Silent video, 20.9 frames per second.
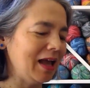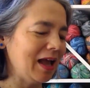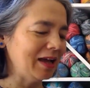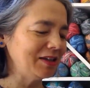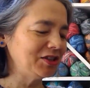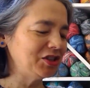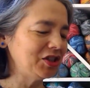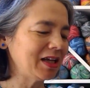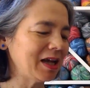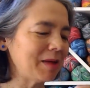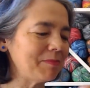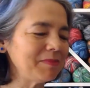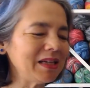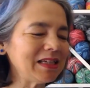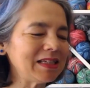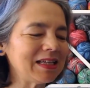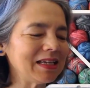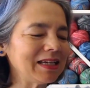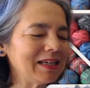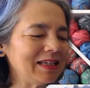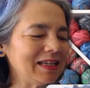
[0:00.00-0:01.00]
And she kept
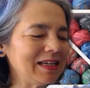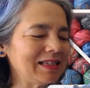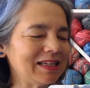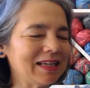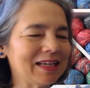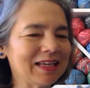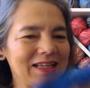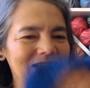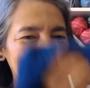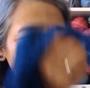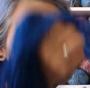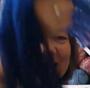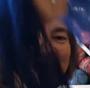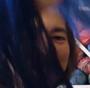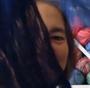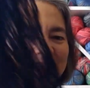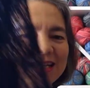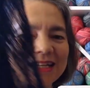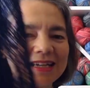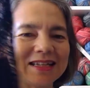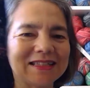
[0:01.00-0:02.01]
knitting and knitting and
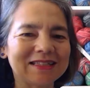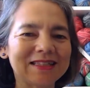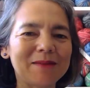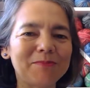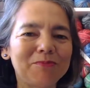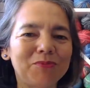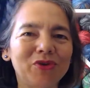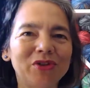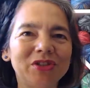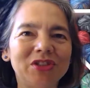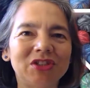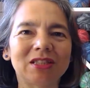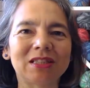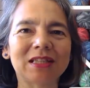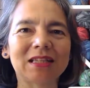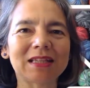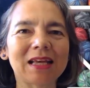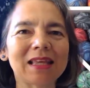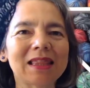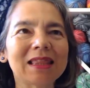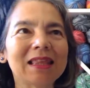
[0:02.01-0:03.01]
knitting, and at some point she
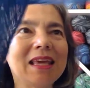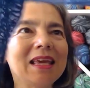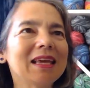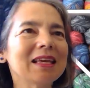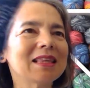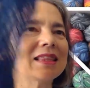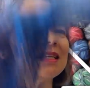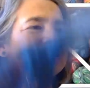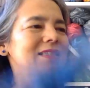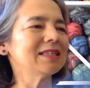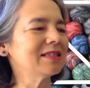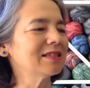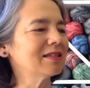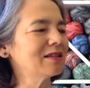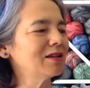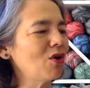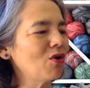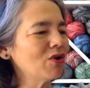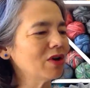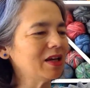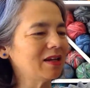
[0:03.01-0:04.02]
said, I think this is
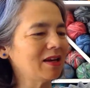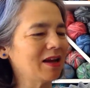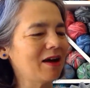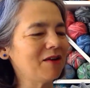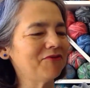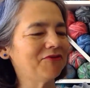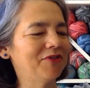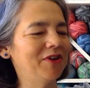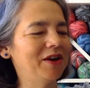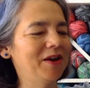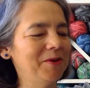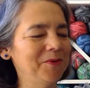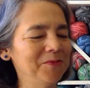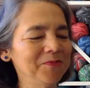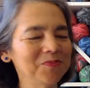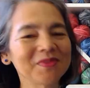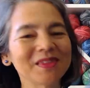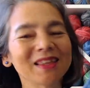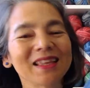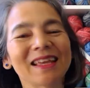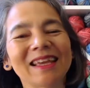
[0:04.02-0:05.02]
long enough,
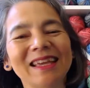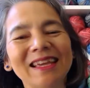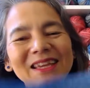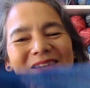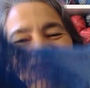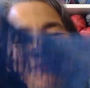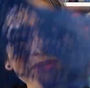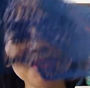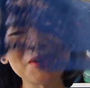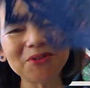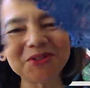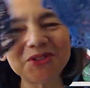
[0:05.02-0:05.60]
even though